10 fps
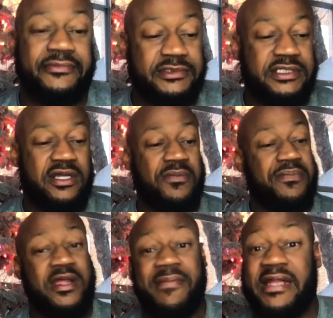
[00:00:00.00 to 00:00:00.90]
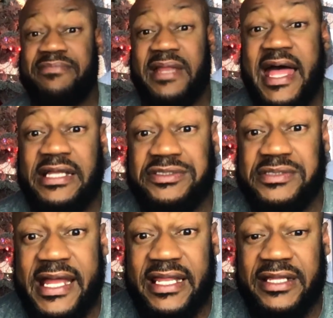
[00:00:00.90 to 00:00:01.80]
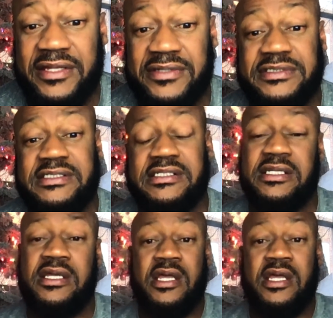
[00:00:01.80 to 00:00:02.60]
everybody's blind to it and act like they don't see it.